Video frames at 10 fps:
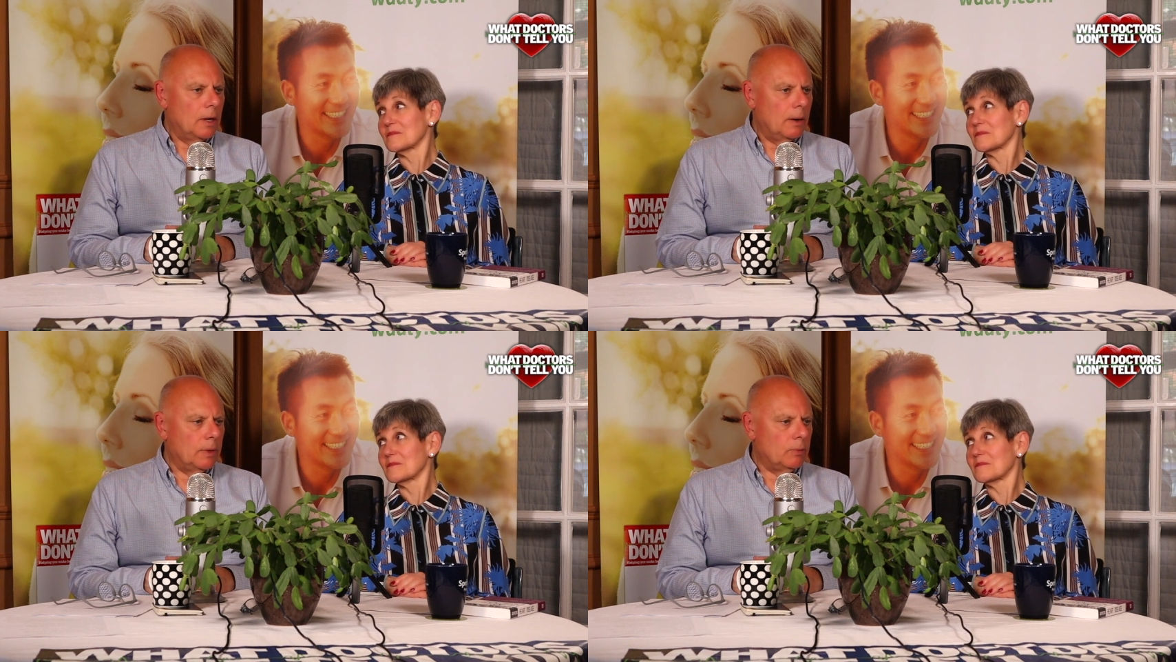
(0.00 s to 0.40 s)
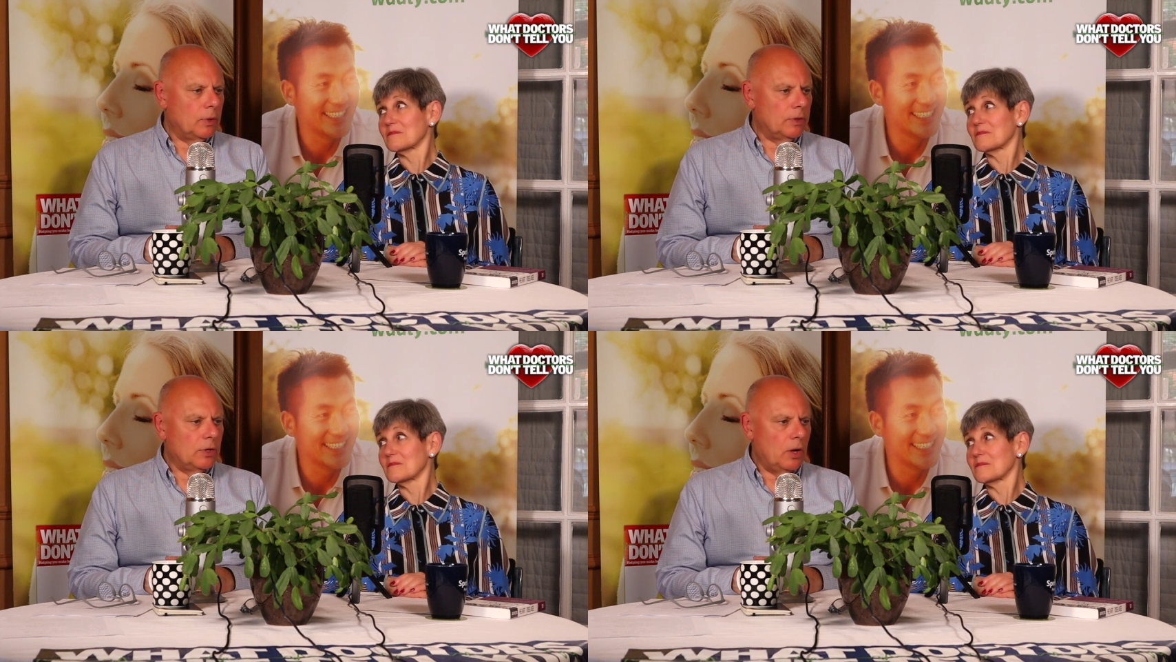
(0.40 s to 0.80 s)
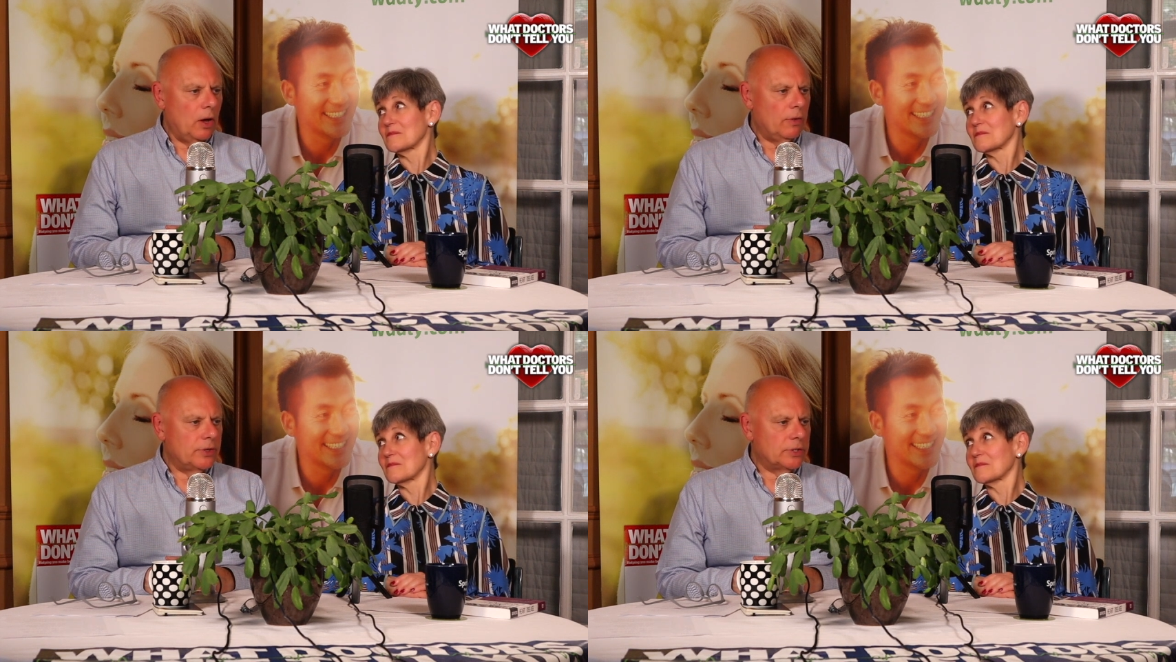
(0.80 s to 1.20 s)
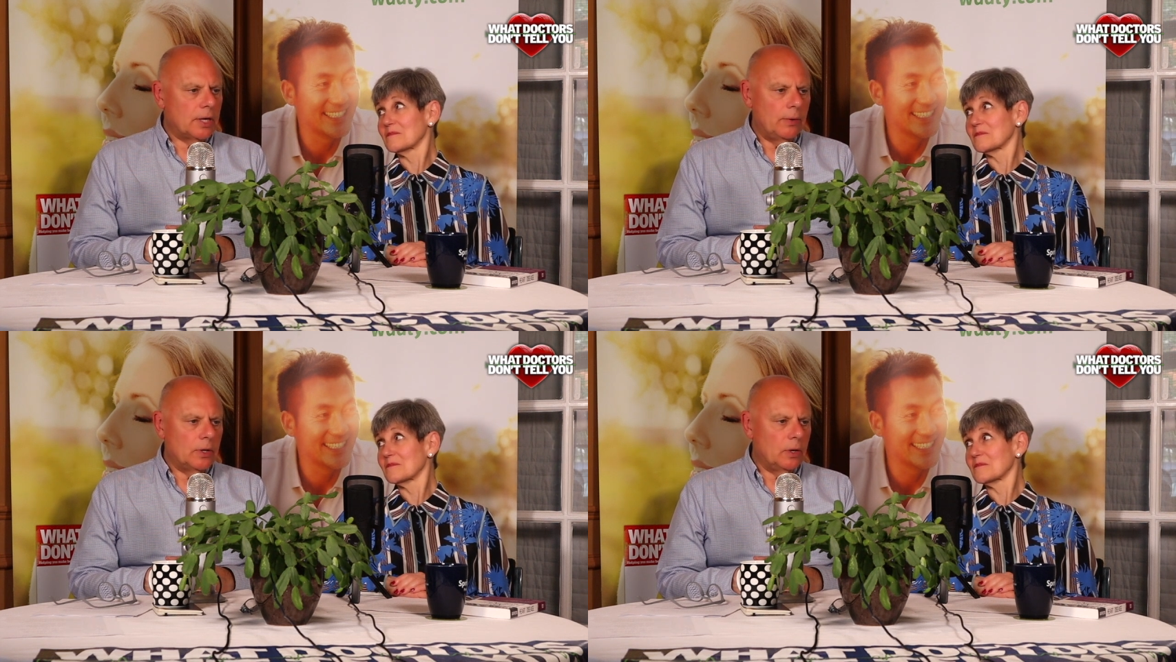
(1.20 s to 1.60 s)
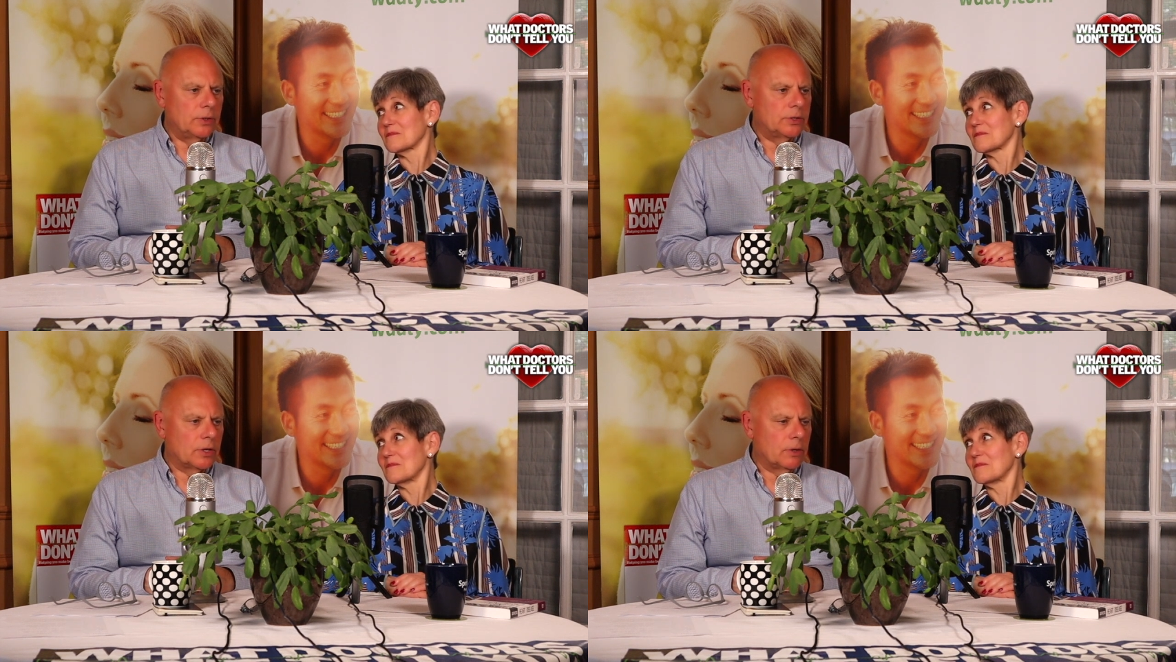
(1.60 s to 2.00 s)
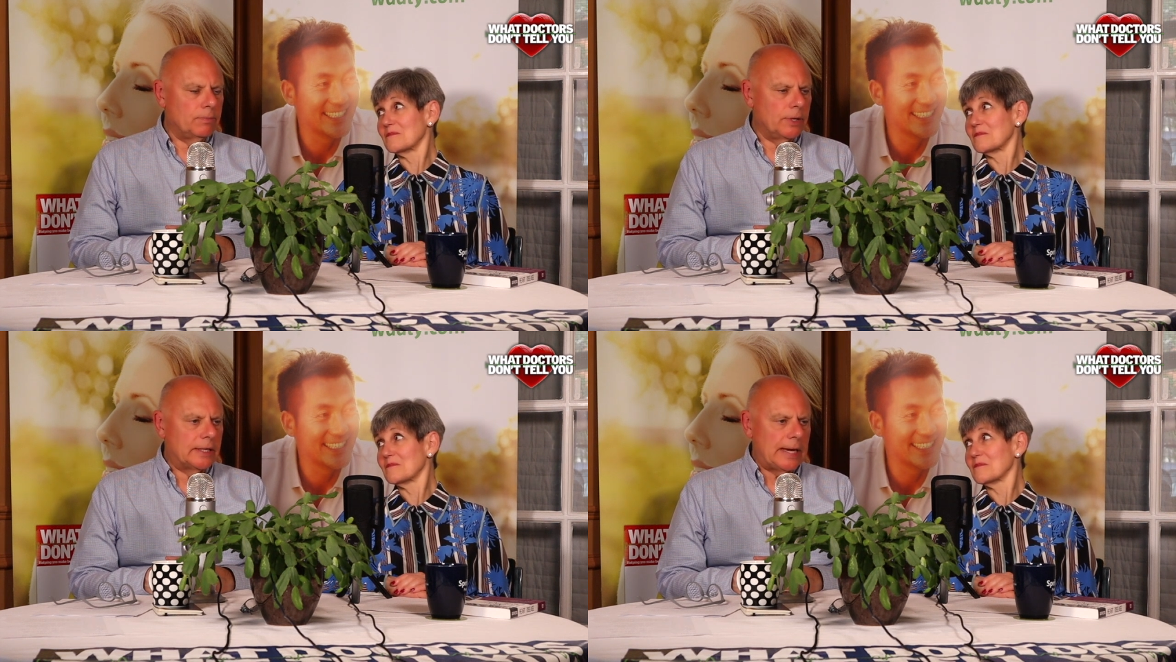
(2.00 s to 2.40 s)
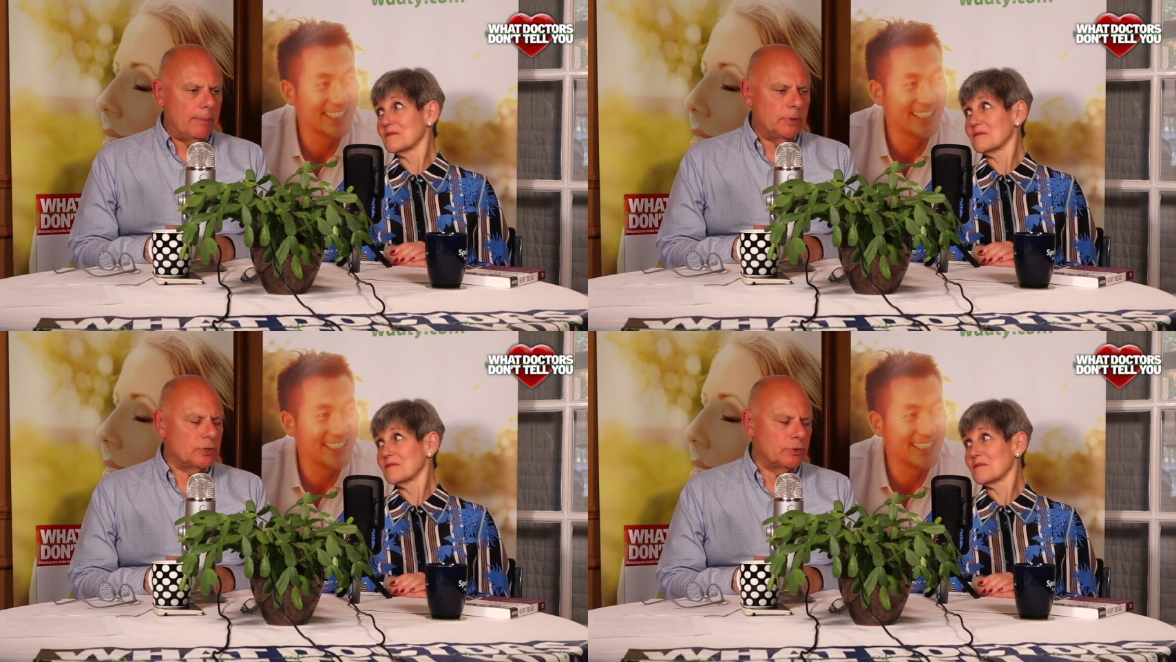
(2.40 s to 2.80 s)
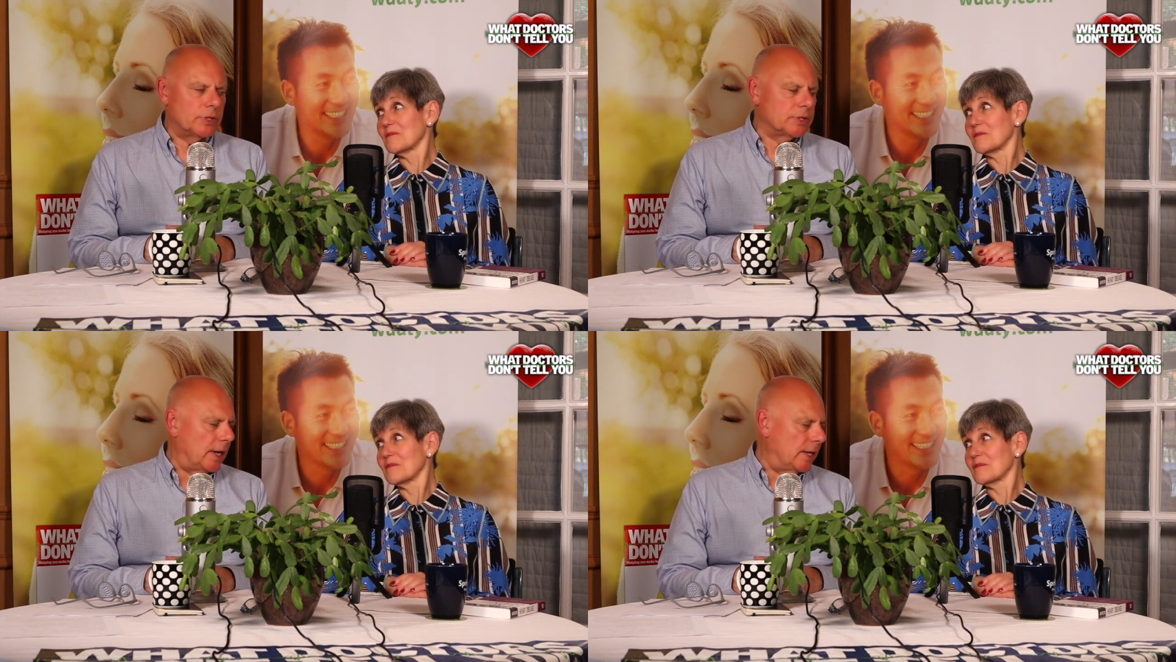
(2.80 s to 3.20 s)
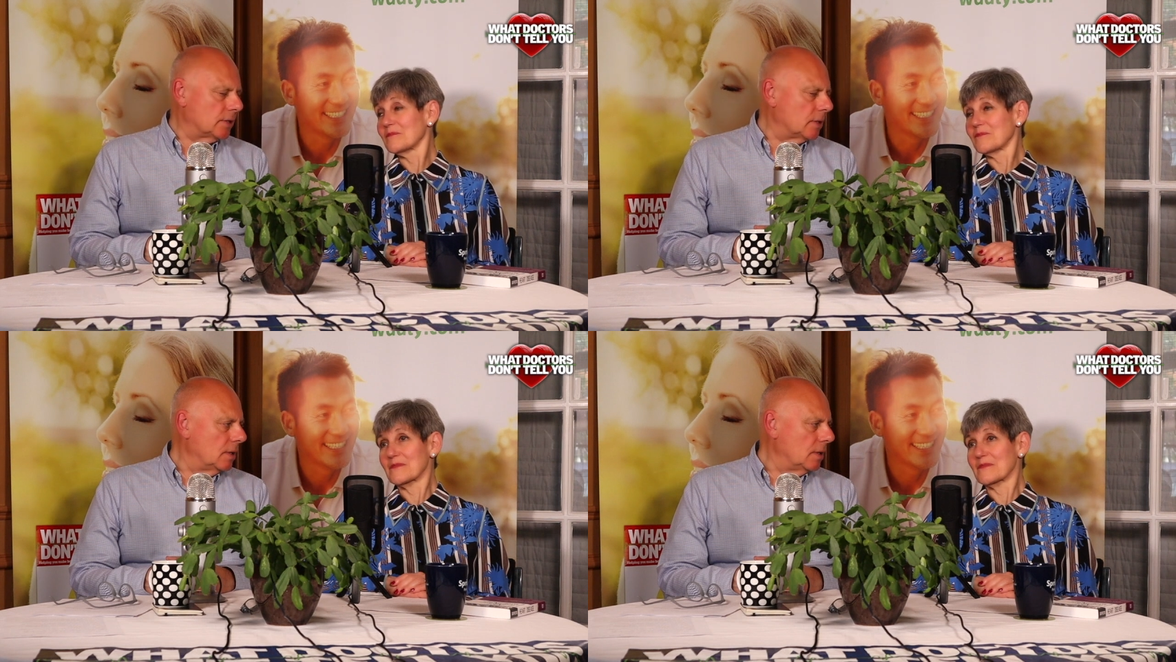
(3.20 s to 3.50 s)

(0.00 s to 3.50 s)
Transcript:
Speaker 1: I mean, what on earth is going on? It's a complete chemistry set.